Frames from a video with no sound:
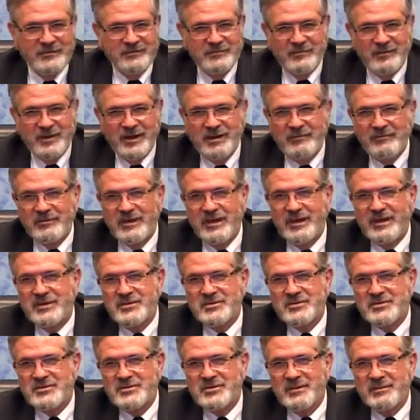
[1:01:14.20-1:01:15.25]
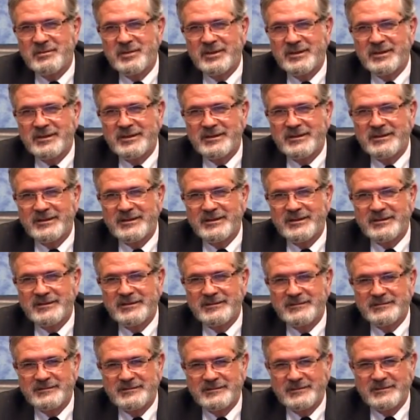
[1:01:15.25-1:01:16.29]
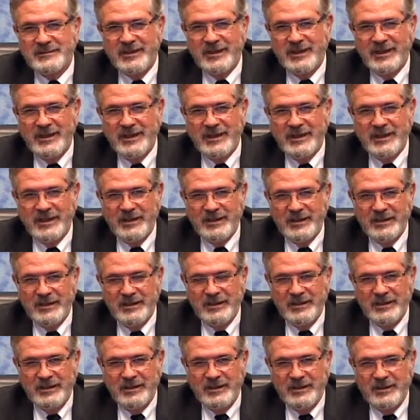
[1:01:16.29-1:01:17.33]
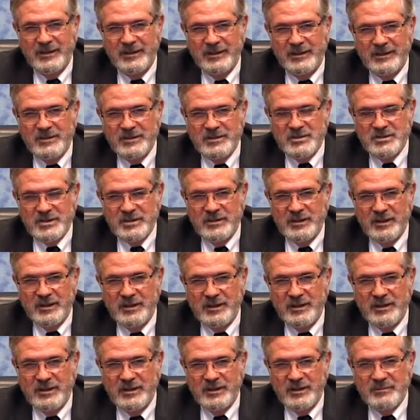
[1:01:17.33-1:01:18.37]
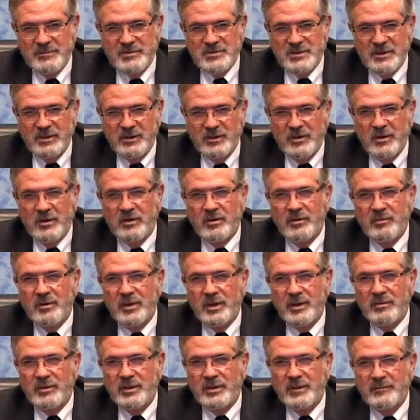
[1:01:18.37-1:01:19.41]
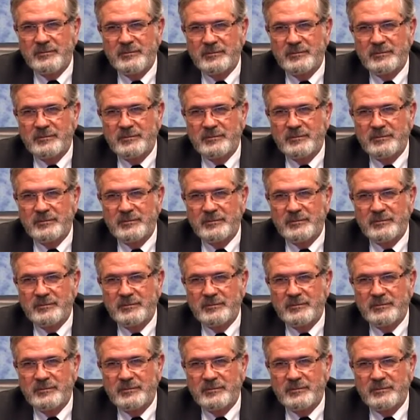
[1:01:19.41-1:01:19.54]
5 days or something like that. And she then ended up selling all her property.